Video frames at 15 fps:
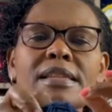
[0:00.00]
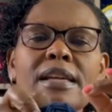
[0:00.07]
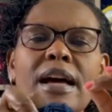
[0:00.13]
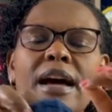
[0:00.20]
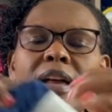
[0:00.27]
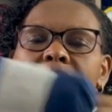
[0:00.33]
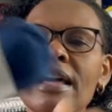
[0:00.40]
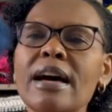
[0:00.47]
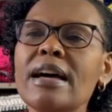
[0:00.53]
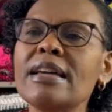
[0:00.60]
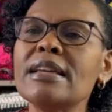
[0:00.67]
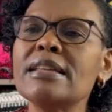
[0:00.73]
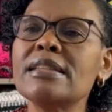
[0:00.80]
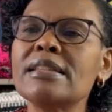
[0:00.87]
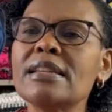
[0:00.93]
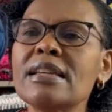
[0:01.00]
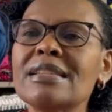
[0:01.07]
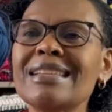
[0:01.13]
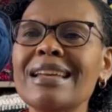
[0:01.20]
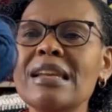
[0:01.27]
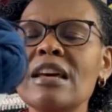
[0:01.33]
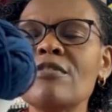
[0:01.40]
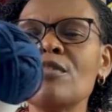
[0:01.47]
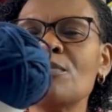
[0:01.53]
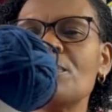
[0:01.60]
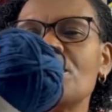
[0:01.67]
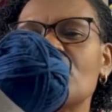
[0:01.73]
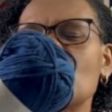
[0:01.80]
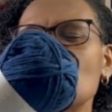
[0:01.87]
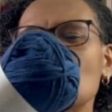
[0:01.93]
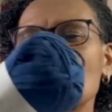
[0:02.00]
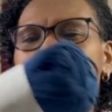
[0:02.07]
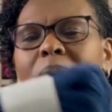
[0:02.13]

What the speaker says: color is, it's a navy blue,